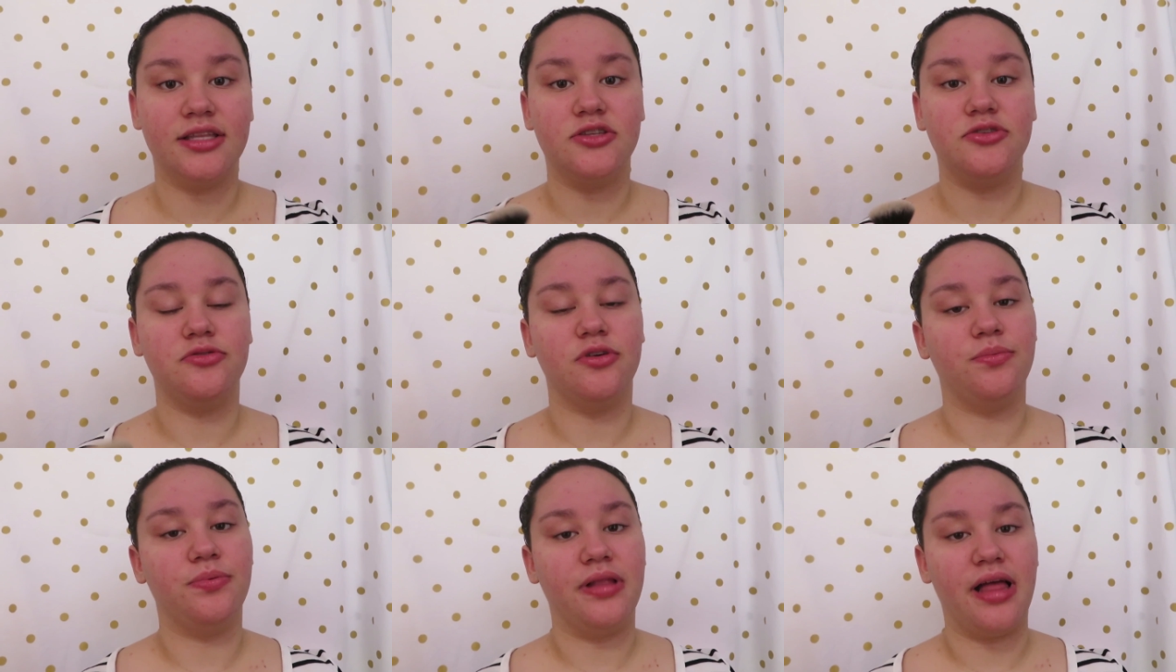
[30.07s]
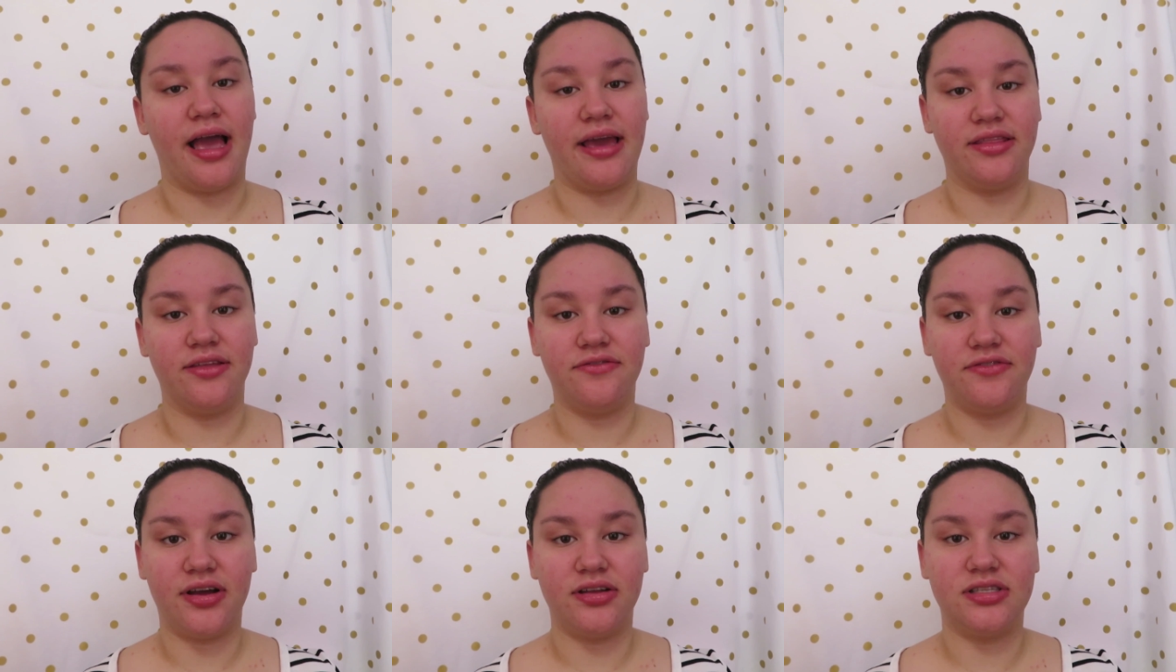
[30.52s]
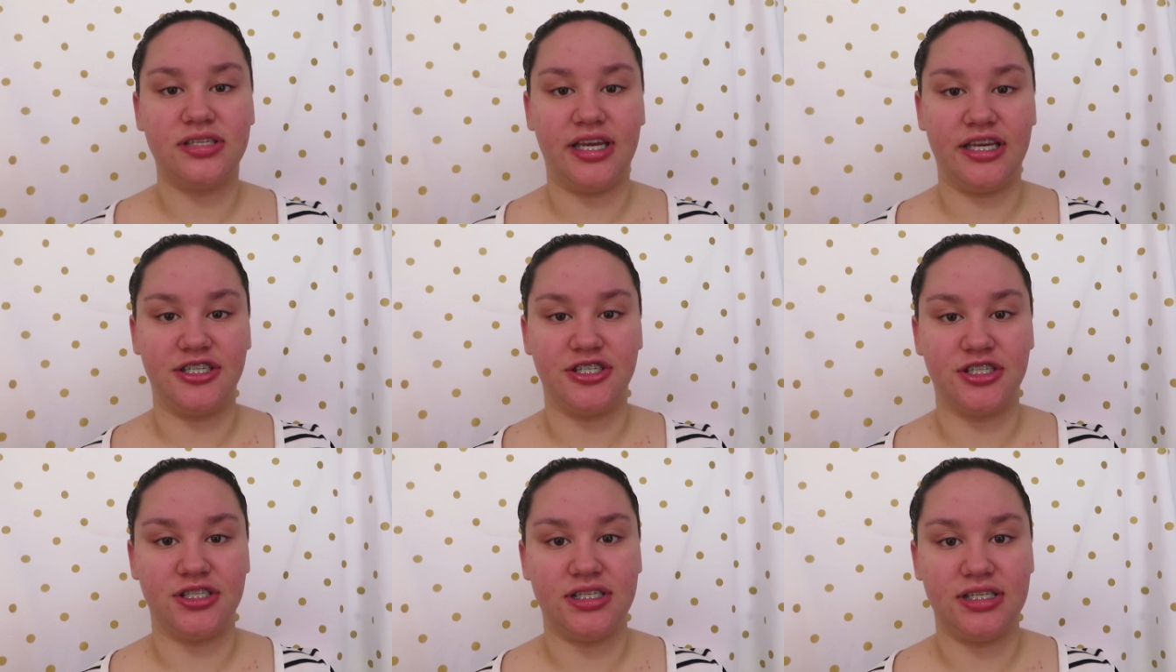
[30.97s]
To apply the
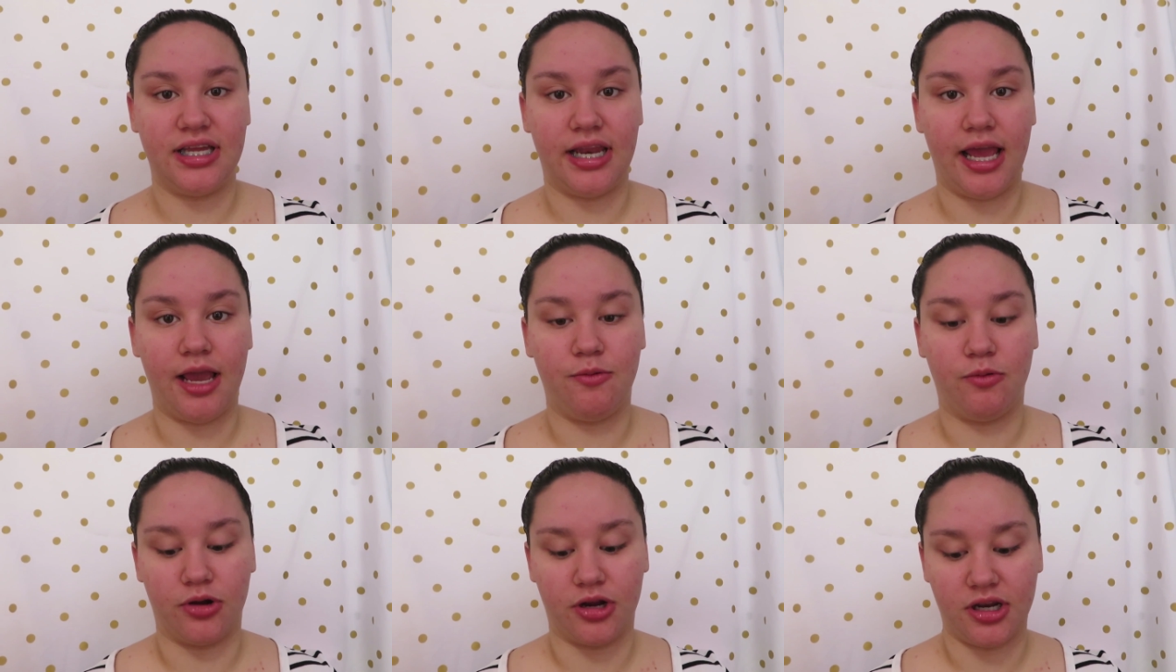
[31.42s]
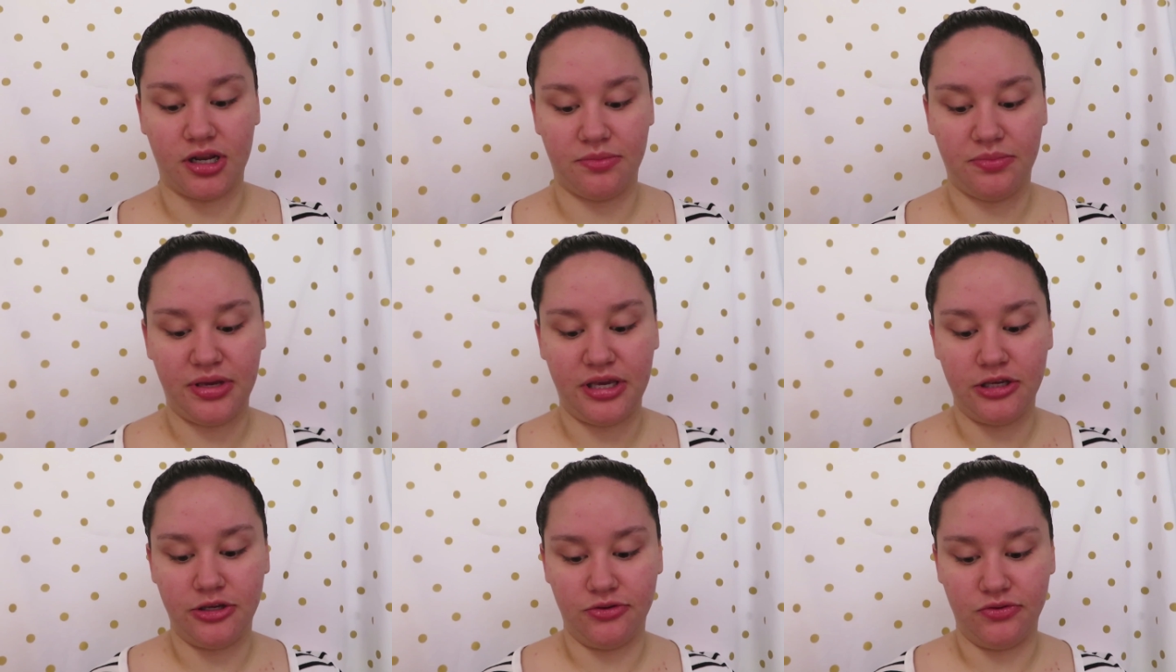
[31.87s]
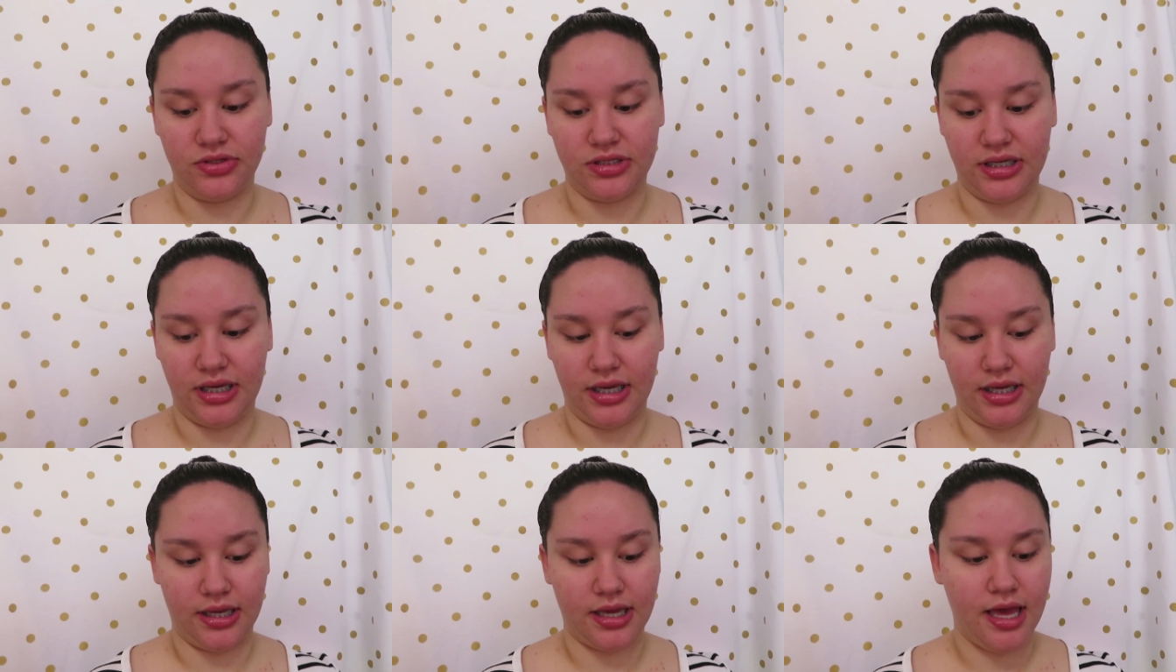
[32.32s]
foundation today, we're going to be
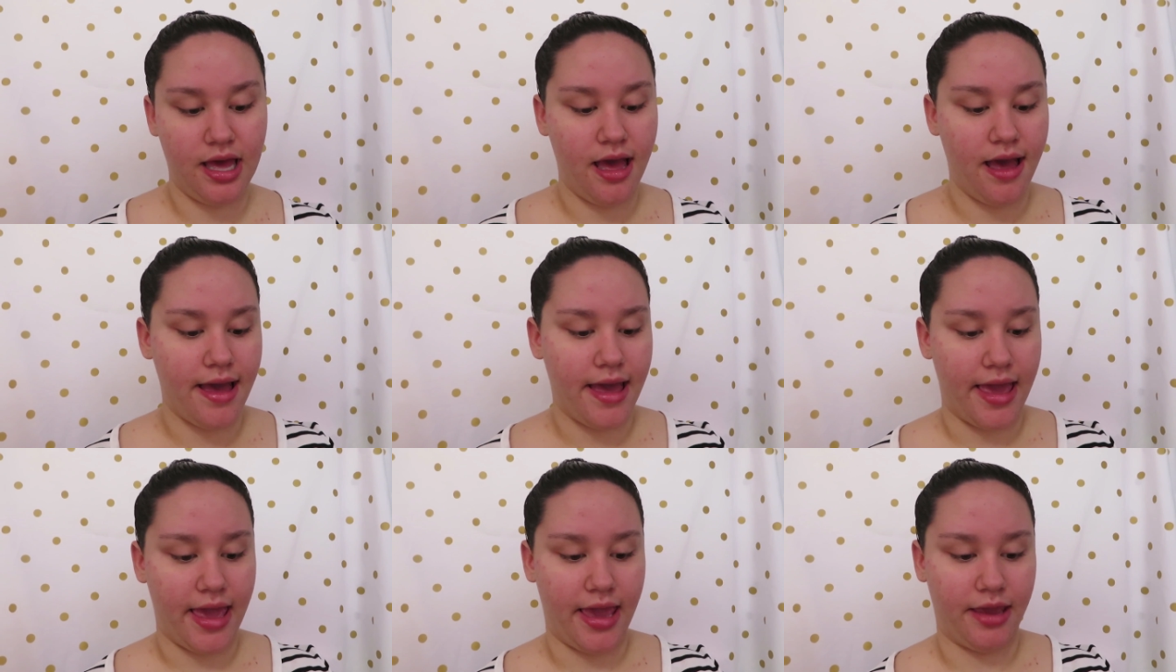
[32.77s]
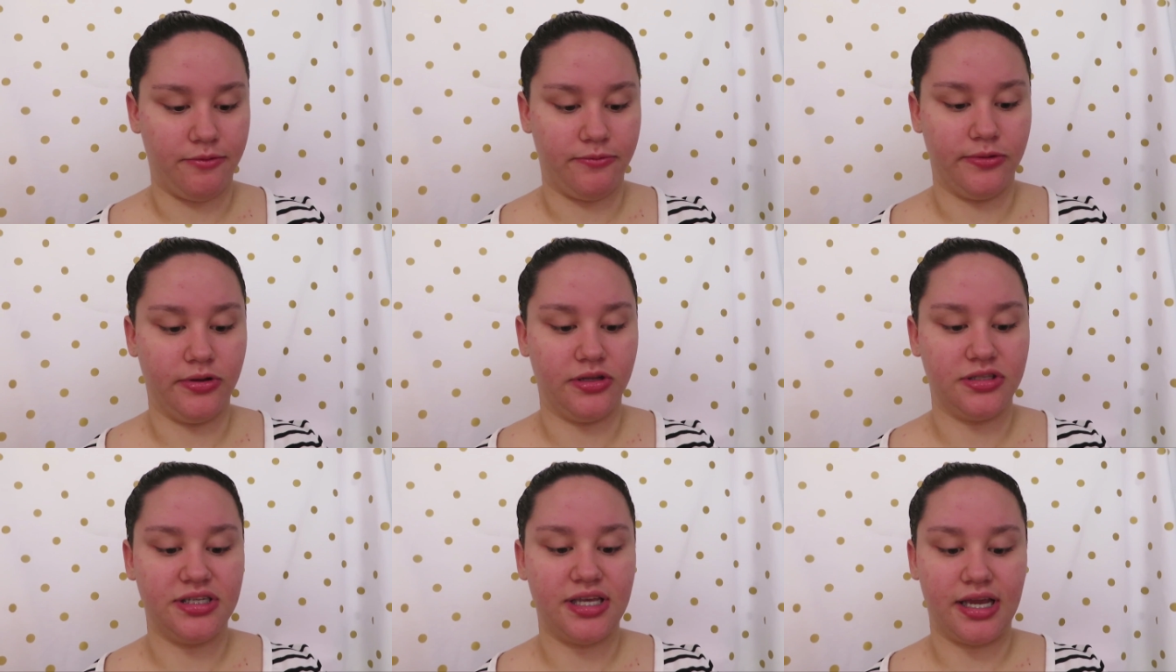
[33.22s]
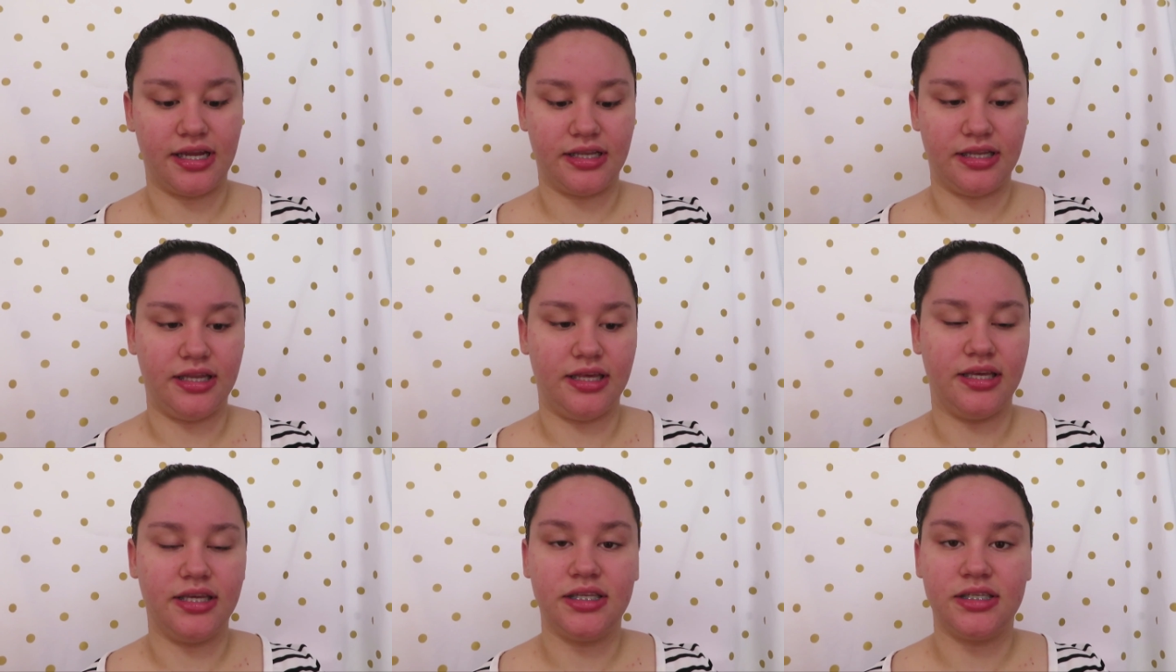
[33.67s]
using a Real
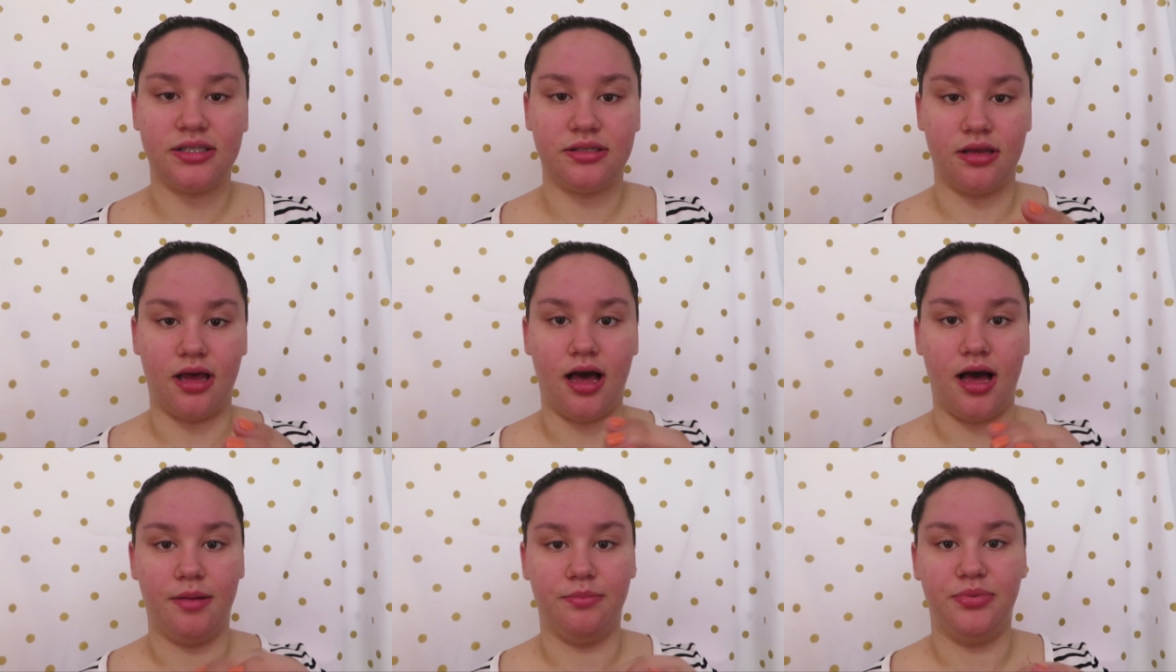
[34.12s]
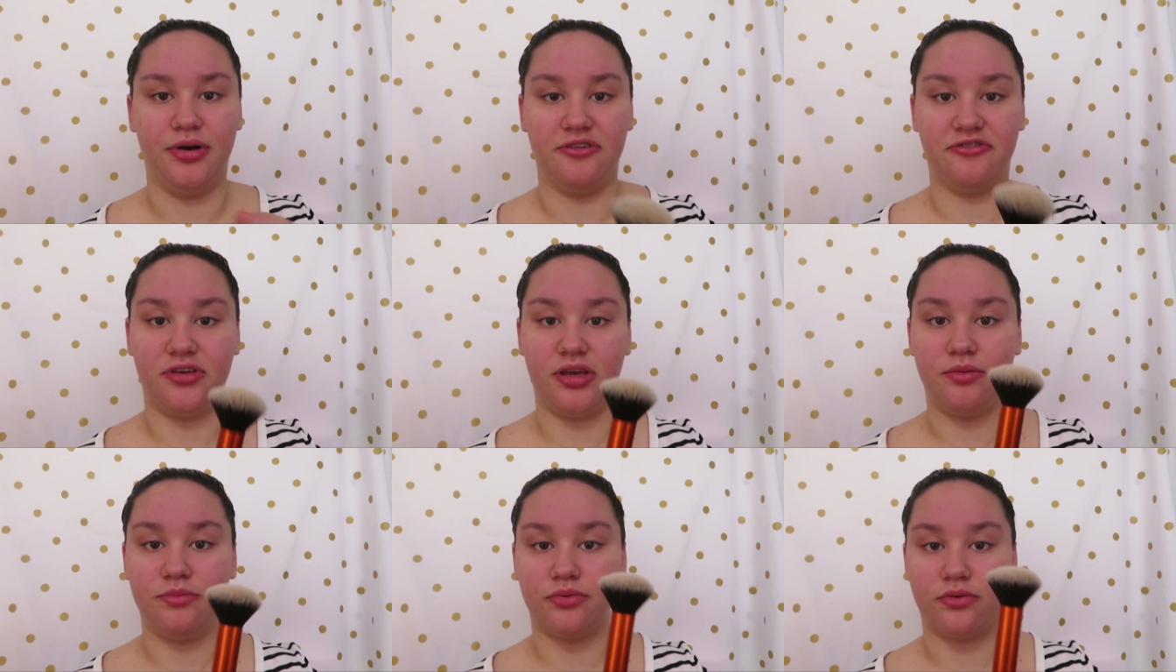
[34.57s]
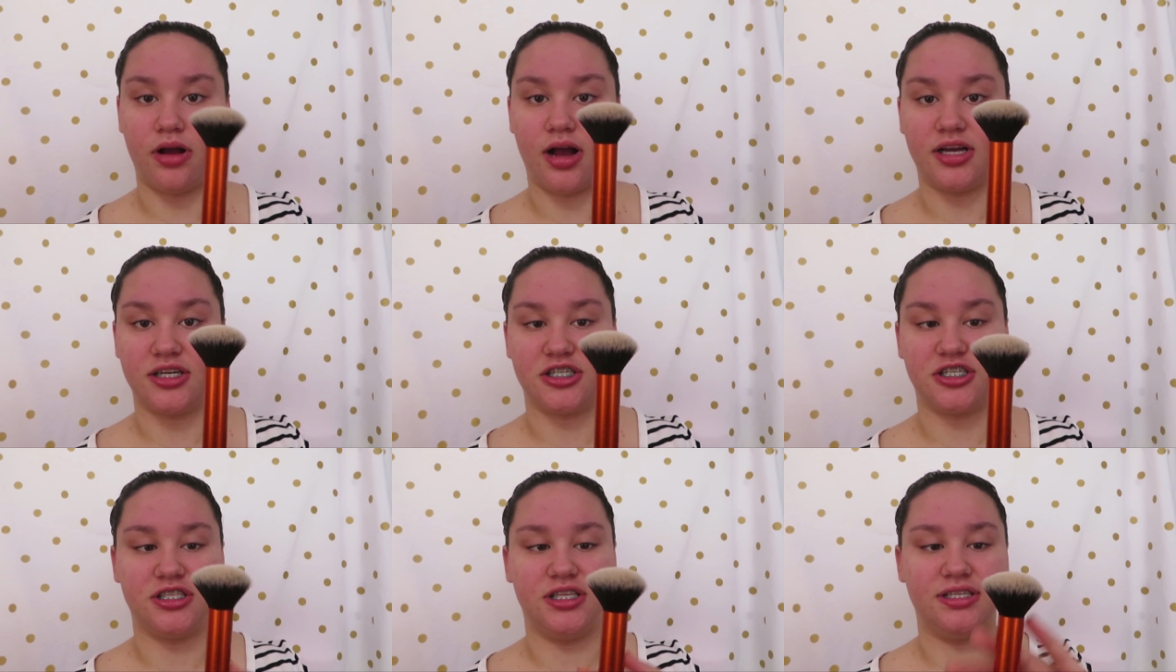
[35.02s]
Techniques buffing
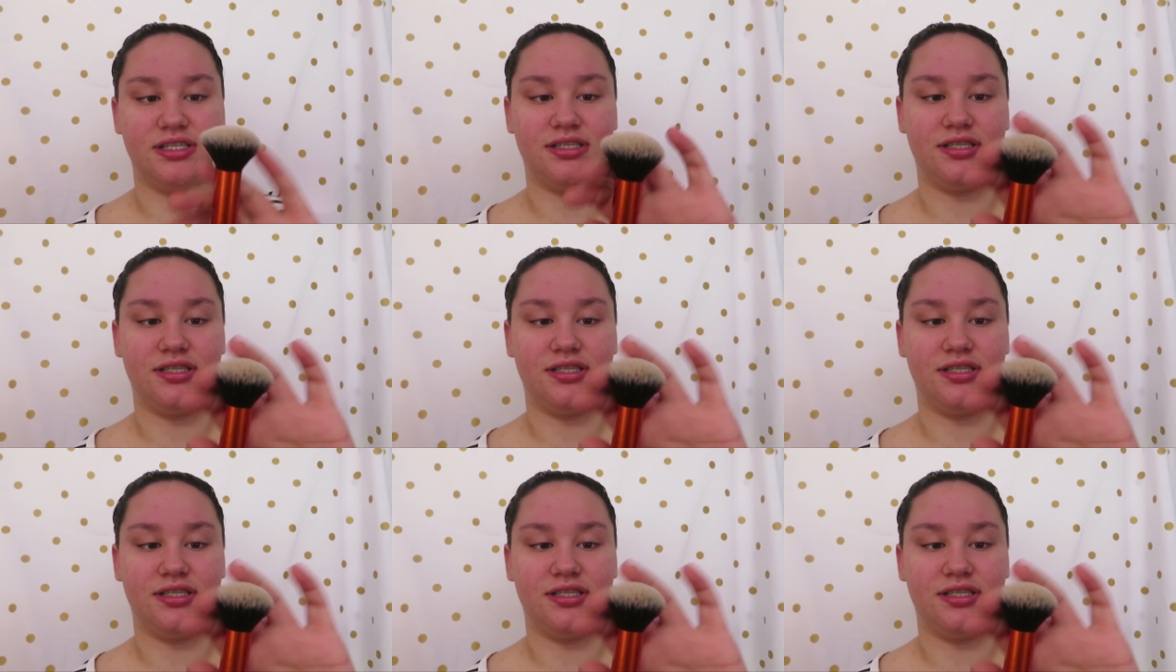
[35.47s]
brush.